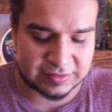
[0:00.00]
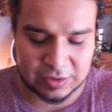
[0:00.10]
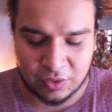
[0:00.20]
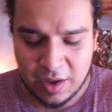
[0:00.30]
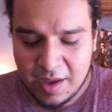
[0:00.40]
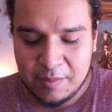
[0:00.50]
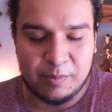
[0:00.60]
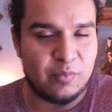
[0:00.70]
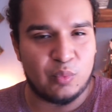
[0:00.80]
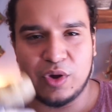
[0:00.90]
So
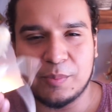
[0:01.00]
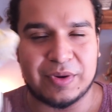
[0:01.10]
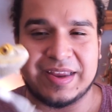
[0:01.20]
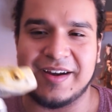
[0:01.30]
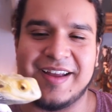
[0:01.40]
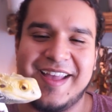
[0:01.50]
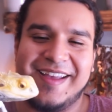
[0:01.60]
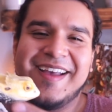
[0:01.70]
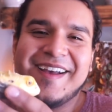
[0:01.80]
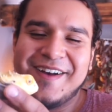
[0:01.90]
Wilbur here,
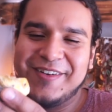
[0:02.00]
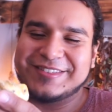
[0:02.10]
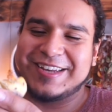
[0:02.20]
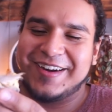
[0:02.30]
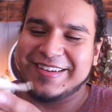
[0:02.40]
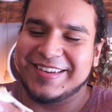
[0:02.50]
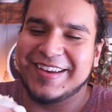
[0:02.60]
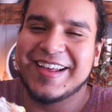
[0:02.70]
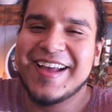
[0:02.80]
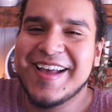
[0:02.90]
oh sorry dude,